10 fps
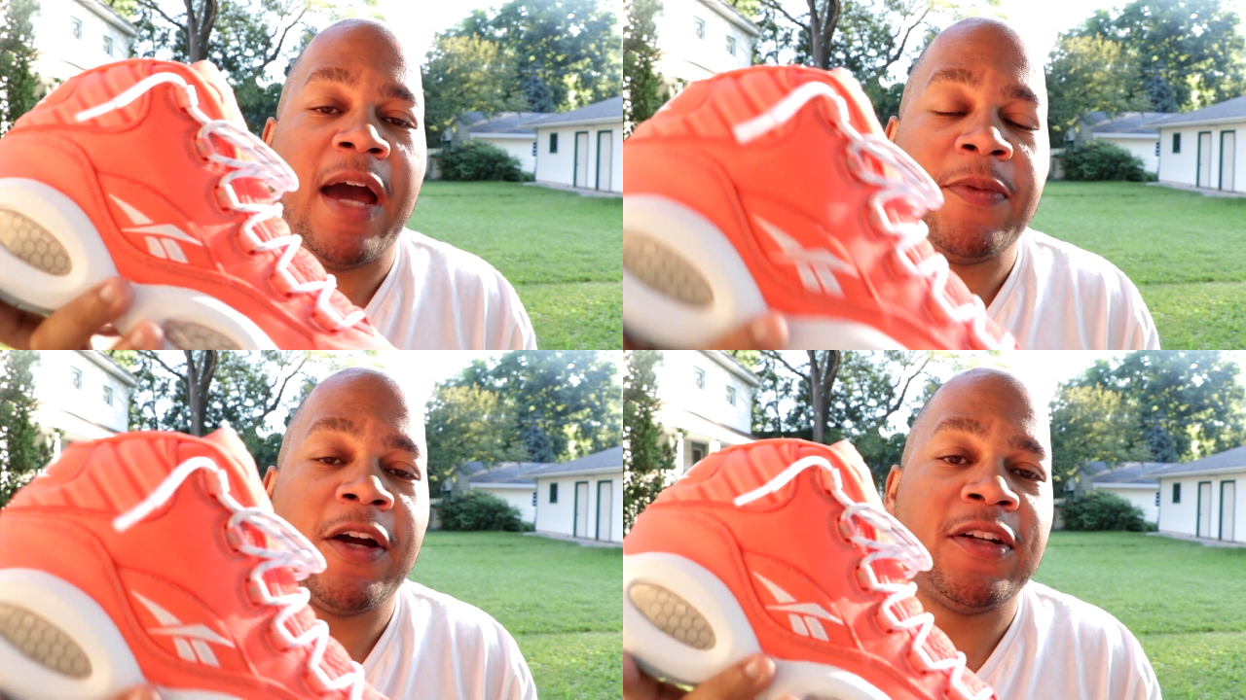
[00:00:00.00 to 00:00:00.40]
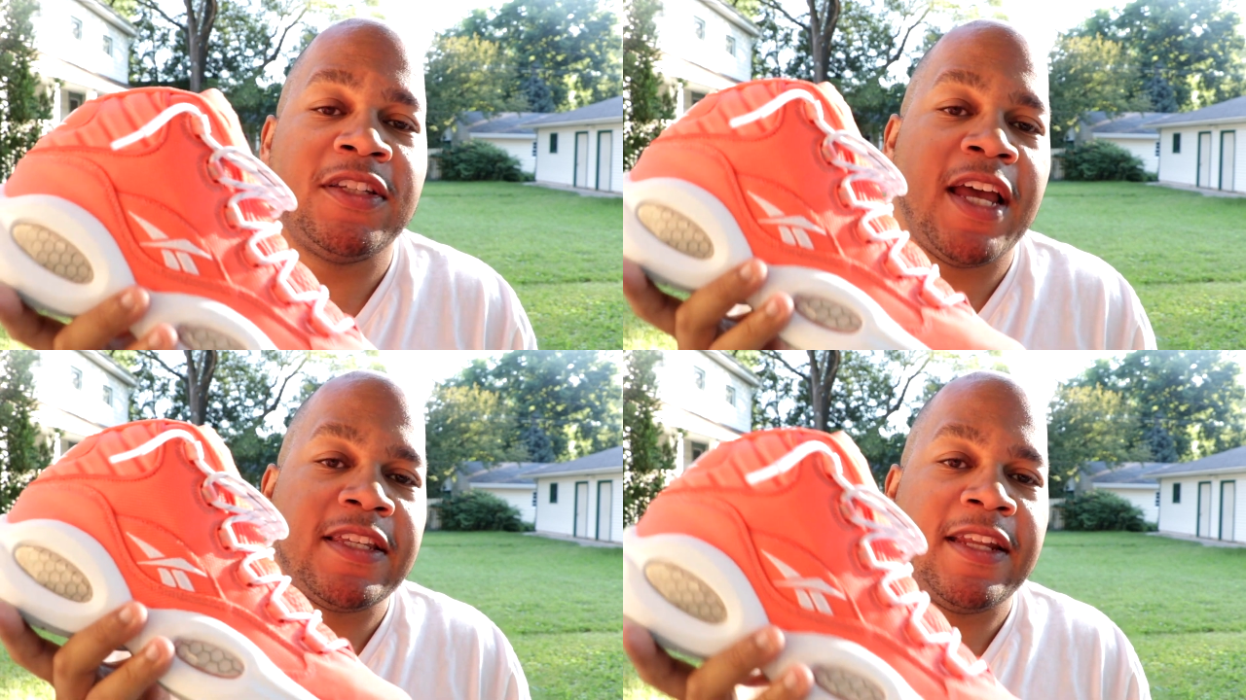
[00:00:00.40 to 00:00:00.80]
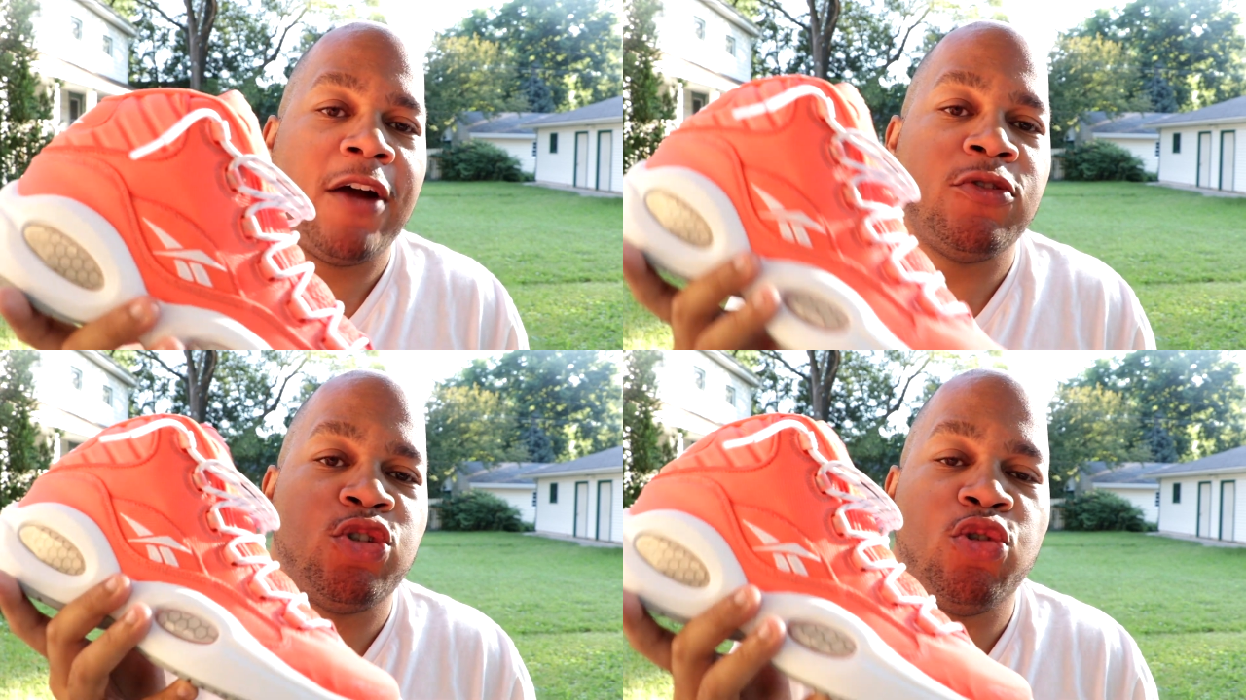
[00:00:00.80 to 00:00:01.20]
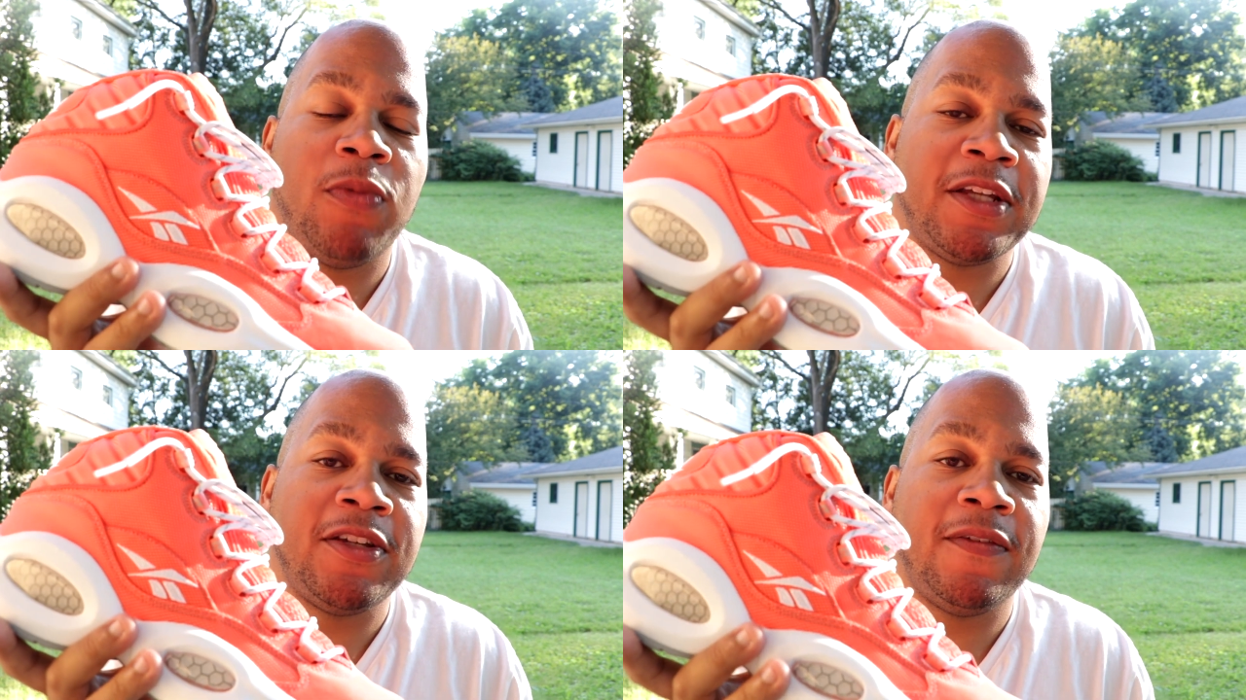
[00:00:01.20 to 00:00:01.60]
I'm not gonna test it out and shoot
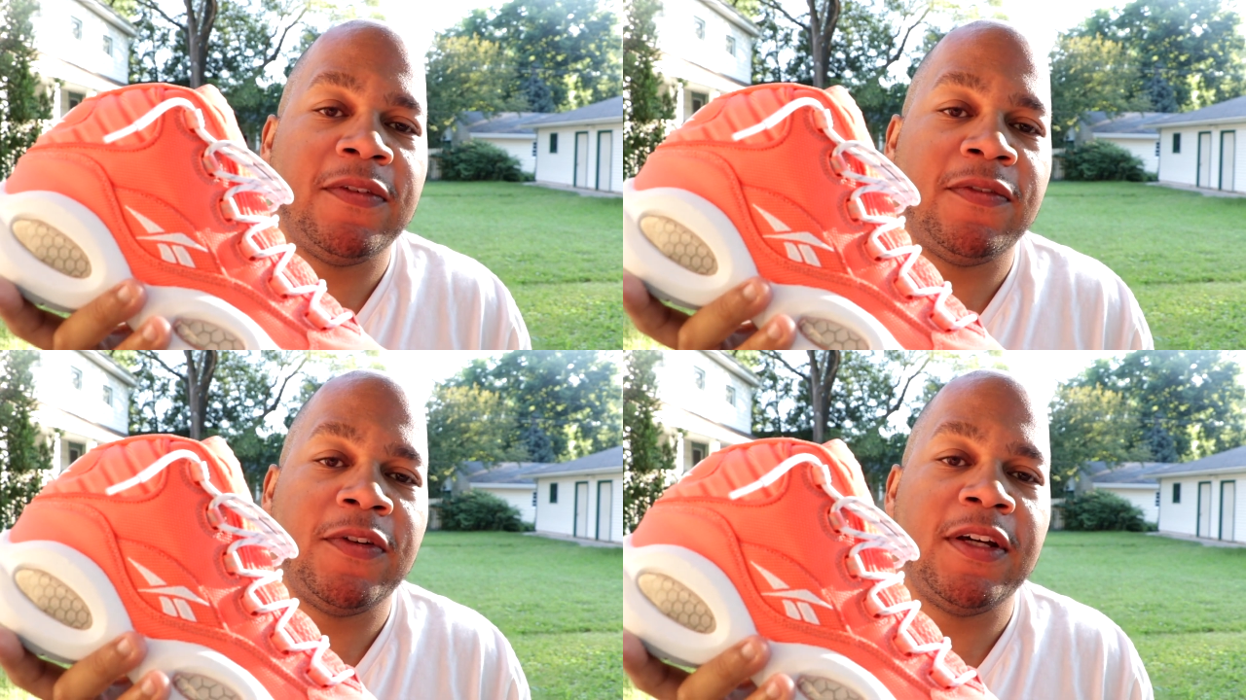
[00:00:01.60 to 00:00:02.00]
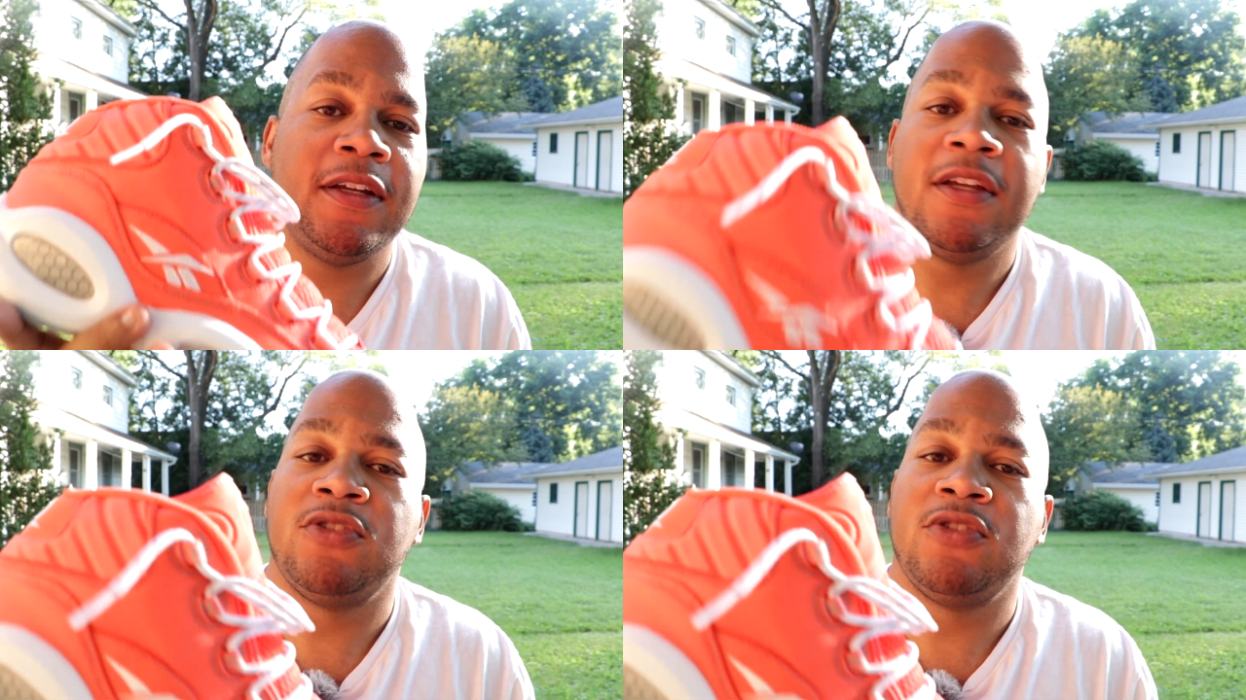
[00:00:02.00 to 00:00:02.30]
myself in the foot,